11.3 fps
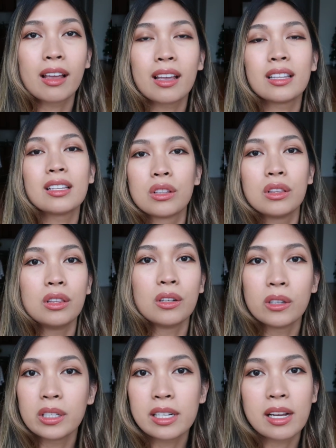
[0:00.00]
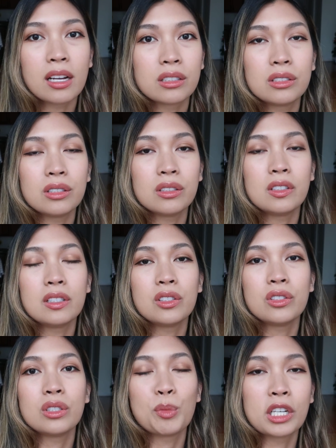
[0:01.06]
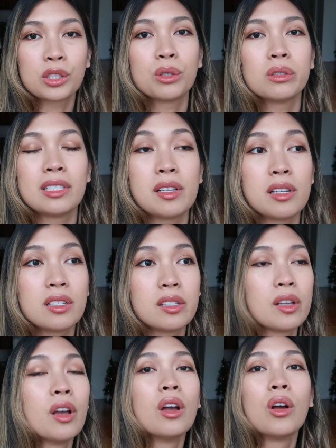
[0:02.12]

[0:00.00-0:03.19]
and learning how to do these new specialties